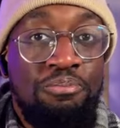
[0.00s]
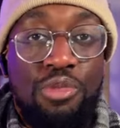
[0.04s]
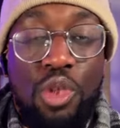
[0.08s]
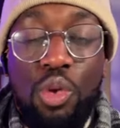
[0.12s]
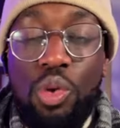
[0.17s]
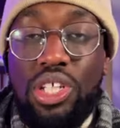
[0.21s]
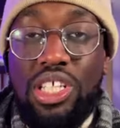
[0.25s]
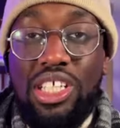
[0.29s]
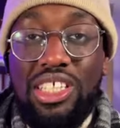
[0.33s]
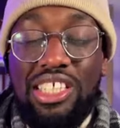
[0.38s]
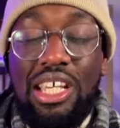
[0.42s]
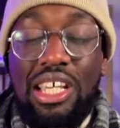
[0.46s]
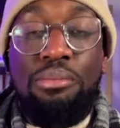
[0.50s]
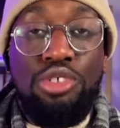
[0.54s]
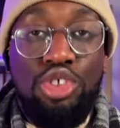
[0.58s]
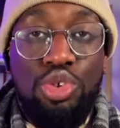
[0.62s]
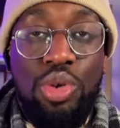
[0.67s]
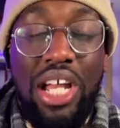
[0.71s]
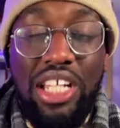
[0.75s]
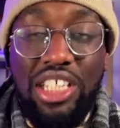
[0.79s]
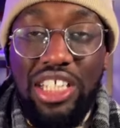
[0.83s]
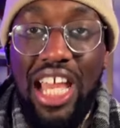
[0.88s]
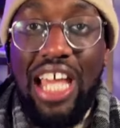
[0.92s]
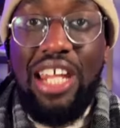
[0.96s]
which is them
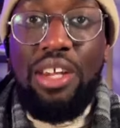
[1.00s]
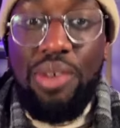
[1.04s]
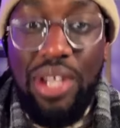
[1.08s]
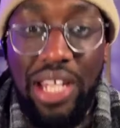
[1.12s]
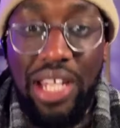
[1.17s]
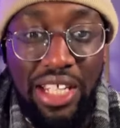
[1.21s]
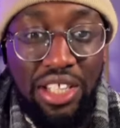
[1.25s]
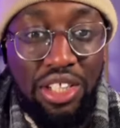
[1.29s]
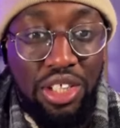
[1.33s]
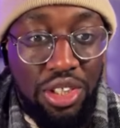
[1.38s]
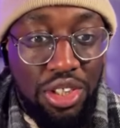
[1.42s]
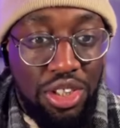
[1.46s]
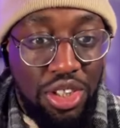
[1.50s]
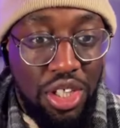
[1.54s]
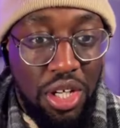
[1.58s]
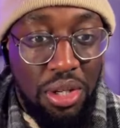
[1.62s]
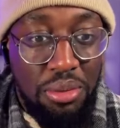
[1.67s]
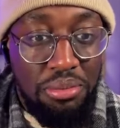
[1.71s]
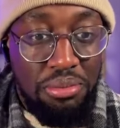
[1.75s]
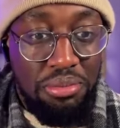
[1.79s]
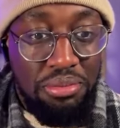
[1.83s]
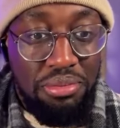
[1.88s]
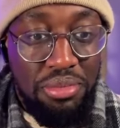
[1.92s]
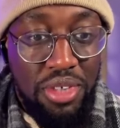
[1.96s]
two actually had a
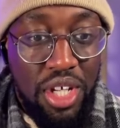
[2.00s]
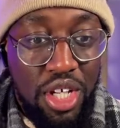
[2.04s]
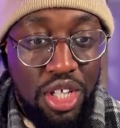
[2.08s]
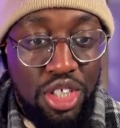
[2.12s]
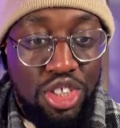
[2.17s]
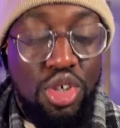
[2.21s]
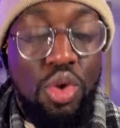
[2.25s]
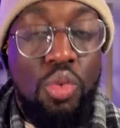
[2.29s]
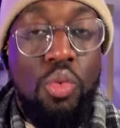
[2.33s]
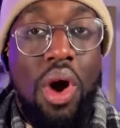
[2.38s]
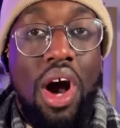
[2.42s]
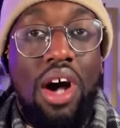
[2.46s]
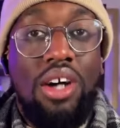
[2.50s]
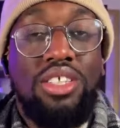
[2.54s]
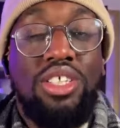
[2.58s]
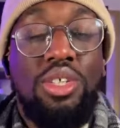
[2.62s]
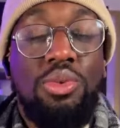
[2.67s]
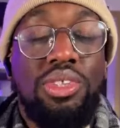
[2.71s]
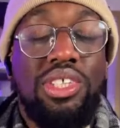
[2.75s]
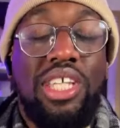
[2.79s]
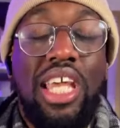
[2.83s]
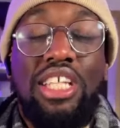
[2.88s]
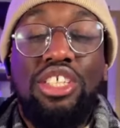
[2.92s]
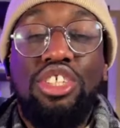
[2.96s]
relationship. So whilst he
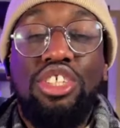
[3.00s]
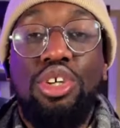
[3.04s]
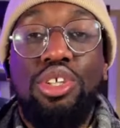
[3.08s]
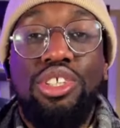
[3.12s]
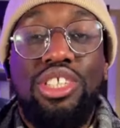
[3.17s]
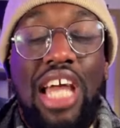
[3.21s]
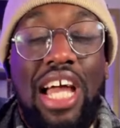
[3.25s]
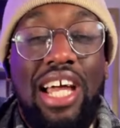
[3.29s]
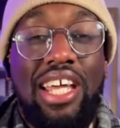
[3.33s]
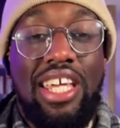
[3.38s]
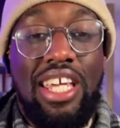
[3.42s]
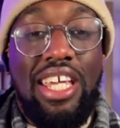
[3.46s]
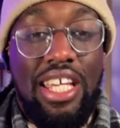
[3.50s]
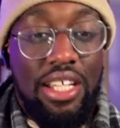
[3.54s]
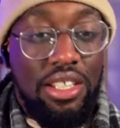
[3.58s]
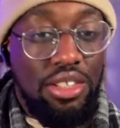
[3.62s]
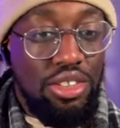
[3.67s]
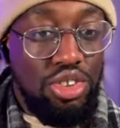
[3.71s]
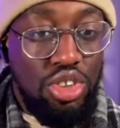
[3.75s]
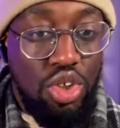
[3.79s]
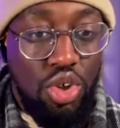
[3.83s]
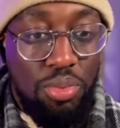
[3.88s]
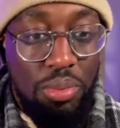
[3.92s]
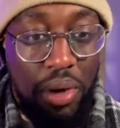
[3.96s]
was getting to know Jackie
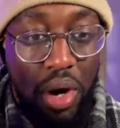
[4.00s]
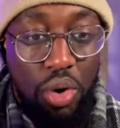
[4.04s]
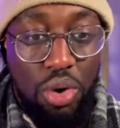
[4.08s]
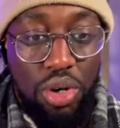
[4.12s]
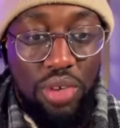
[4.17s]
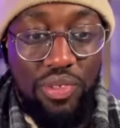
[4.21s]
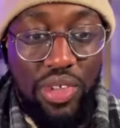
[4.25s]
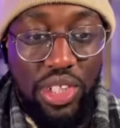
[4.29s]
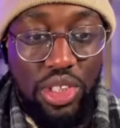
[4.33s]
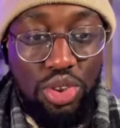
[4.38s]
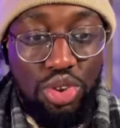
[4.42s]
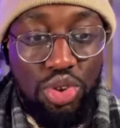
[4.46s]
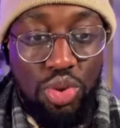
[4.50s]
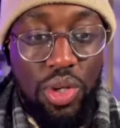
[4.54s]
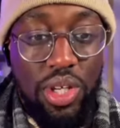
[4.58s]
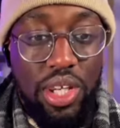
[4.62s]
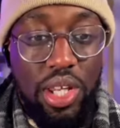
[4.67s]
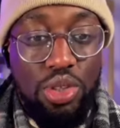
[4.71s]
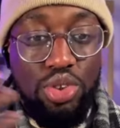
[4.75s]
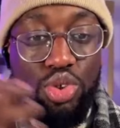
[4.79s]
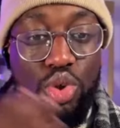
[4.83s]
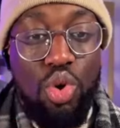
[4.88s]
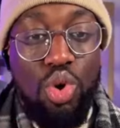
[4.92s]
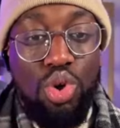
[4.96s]
and talking about all the things to do, and
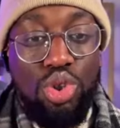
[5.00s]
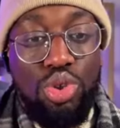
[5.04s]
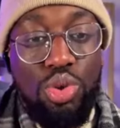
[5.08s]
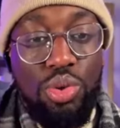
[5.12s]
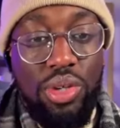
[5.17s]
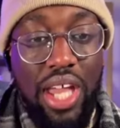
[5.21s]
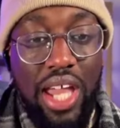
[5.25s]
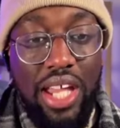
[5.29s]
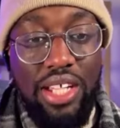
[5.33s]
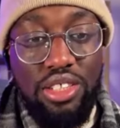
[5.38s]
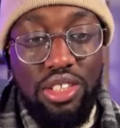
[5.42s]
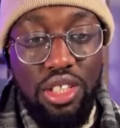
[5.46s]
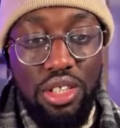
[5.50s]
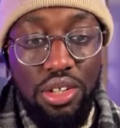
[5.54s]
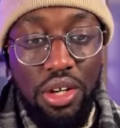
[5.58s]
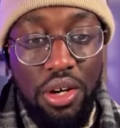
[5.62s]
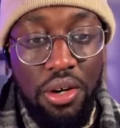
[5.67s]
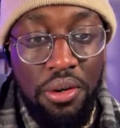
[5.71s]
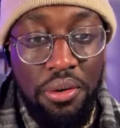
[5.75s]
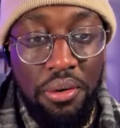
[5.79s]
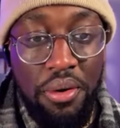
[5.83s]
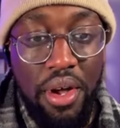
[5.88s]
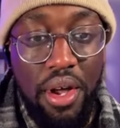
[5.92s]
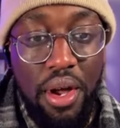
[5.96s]
he was also getting to
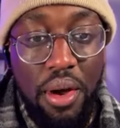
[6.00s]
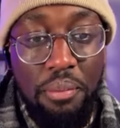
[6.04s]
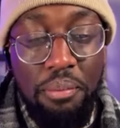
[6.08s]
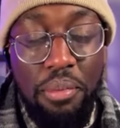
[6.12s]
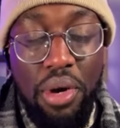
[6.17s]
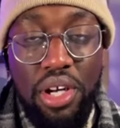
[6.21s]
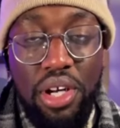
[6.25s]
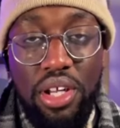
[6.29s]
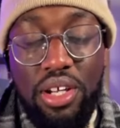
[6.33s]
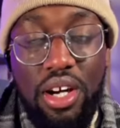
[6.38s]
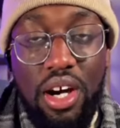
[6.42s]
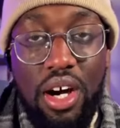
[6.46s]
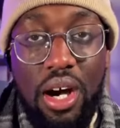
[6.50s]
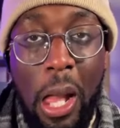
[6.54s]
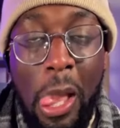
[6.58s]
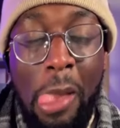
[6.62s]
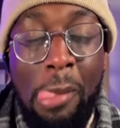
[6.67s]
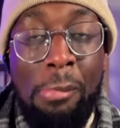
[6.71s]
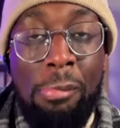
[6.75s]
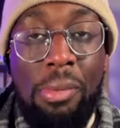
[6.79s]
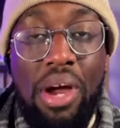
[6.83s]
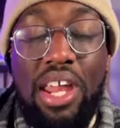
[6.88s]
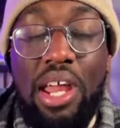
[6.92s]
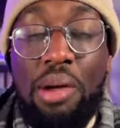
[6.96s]
know Monica,
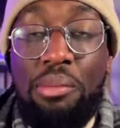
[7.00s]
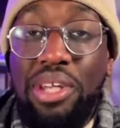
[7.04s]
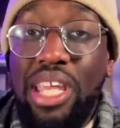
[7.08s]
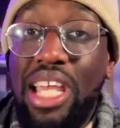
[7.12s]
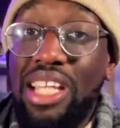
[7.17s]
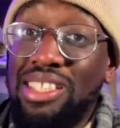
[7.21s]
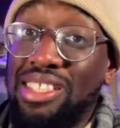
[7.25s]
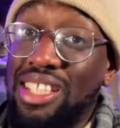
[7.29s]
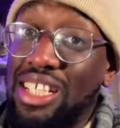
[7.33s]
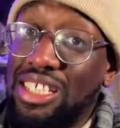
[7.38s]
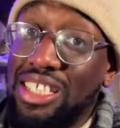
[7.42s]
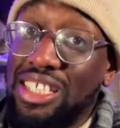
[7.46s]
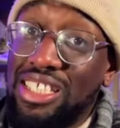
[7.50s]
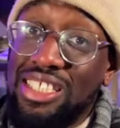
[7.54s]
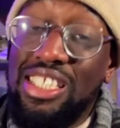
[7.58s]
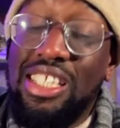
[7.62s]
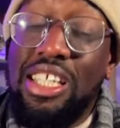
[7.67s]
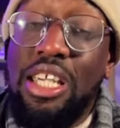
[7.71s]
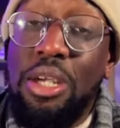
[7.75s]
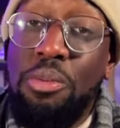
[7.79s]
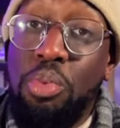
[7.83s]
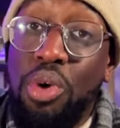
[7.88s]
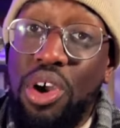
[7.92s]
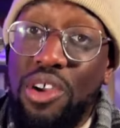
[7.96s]
and I'm guessing that's a
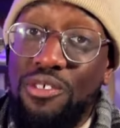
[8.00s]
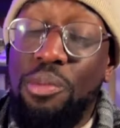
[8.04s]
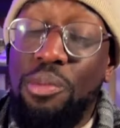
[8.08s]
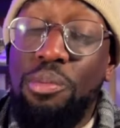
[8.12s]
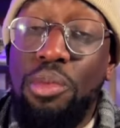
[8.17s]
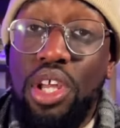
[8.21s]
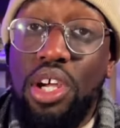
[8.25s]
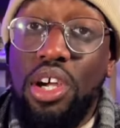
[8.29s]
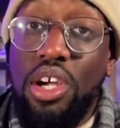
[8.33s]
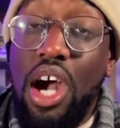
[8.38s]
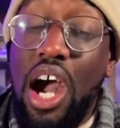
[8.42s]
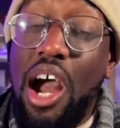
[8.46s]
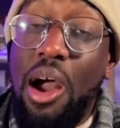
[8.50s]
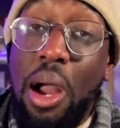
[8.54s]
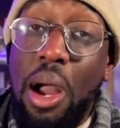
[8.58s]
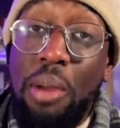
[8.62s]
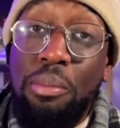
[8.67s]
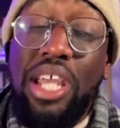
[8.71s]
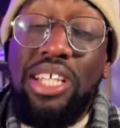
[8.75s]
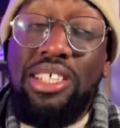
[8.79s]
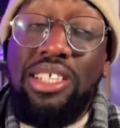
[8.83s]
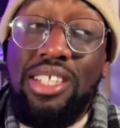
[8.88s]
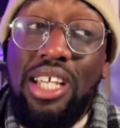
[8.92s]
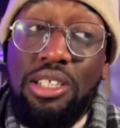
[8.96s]
sticky point for Monica. I'm
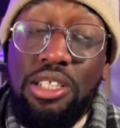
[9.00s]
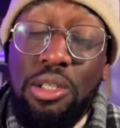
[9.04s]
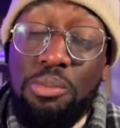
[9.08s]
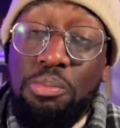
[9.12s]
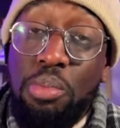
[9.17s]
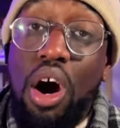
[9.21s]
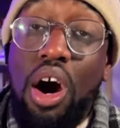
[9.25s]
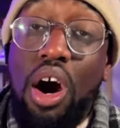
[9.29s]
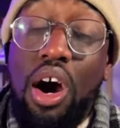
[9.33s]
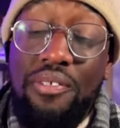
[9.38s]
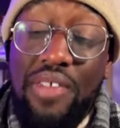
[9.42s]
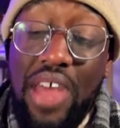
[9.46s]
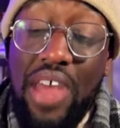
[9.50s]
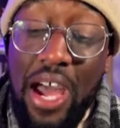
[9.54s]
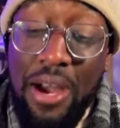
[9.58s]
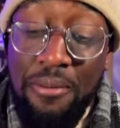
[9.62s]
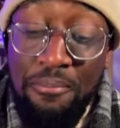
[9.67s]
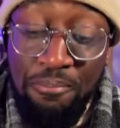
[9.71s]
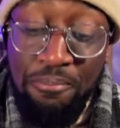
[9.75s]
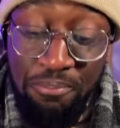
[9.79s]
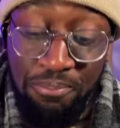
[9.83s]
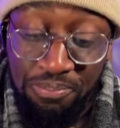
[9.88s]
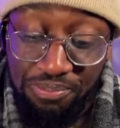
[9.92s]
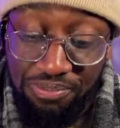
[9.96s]
guessing that's a part that
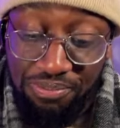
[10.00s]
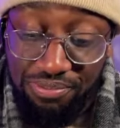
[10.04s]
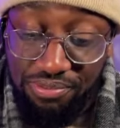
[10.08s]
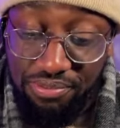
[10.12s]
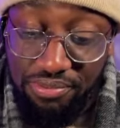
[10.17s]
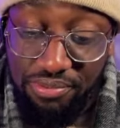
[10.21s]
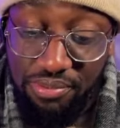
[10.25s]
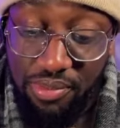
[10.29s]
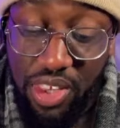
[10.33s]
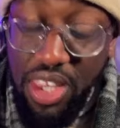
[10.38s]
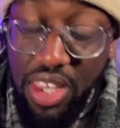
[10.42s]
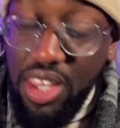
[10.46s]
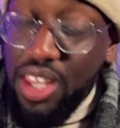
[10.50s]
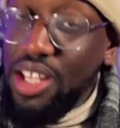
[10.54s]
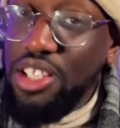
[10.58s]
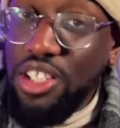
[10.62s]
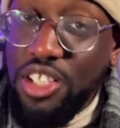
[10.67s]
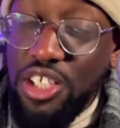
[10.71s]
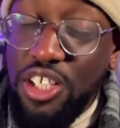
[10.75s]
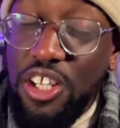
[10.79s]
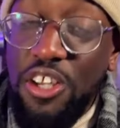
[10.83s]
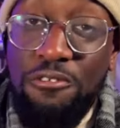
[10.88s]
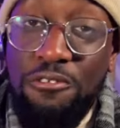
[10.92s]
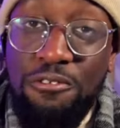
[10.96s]

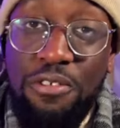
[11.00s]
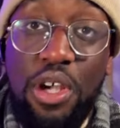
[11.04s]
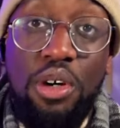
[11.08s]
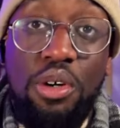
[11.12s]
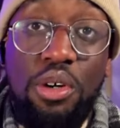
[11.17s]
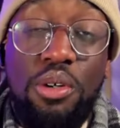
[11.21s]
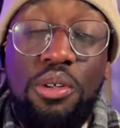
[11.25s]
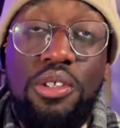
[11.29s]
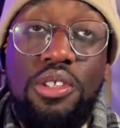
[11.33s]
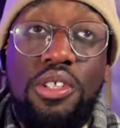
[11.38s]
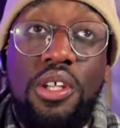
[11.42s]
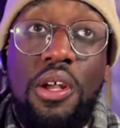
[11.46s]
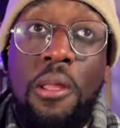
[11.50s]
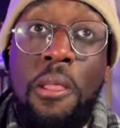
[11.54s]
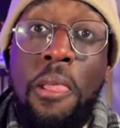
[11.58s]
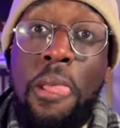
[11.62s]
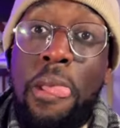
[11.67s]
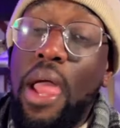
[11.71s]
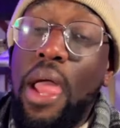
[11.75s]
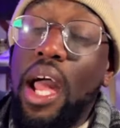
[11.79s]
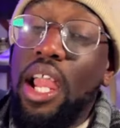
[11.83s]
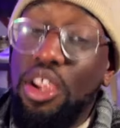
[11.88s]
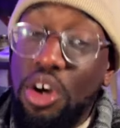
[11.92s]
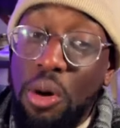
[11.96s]
she feels
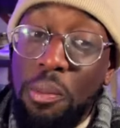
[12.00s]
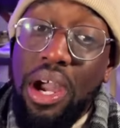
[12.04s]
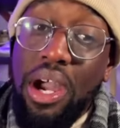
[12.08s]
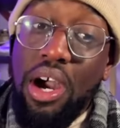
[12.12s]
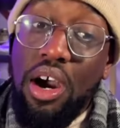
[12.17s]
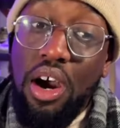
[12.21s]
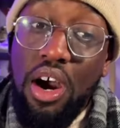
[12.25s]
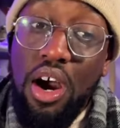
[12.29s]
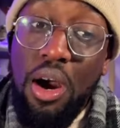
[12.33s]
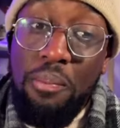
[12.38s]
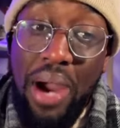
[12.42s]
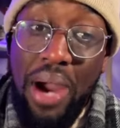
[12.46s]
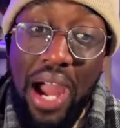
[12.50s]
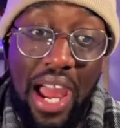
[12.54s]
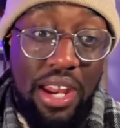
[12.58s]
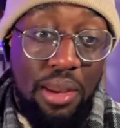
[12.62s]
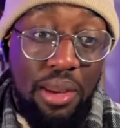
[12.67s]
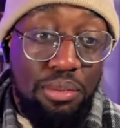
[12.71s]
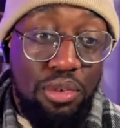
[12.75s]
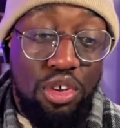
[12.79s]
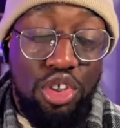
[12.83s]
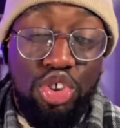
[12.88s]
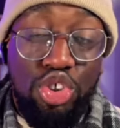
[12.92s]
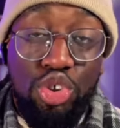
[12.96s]
a little bit hurt by it, and
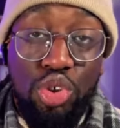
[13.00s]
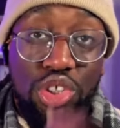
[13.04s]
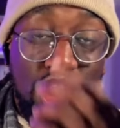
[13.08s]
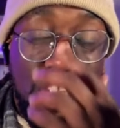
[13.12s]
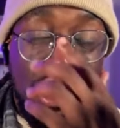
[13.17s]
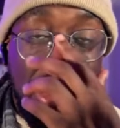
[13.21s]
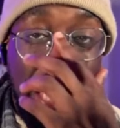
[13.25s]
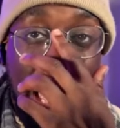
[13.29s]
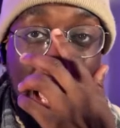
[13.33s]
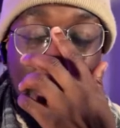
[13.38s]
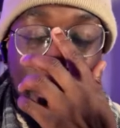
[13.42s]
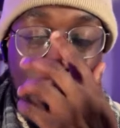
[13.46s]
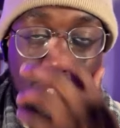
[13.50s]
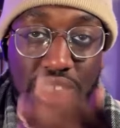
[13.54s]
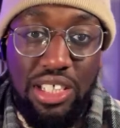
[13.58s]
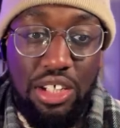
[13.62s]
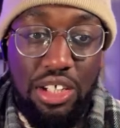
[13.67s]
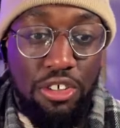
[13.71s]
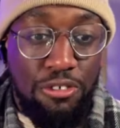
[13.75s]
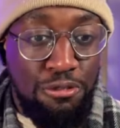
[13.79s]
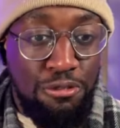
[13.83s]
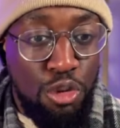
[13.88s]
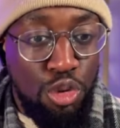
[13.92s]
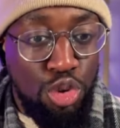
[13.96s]
I'm not sure she's able to
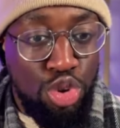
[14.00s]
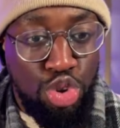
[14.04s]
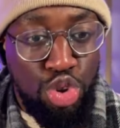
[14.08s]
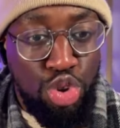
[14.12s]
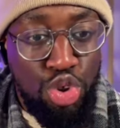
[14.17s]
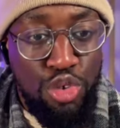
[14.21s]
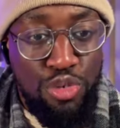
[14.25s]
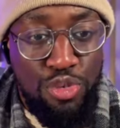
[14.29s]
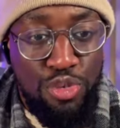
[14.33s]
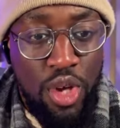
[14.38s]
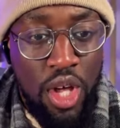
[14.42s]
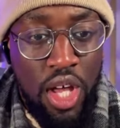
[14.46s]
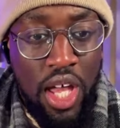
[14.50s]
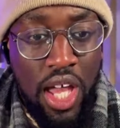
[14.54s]
tell the full truth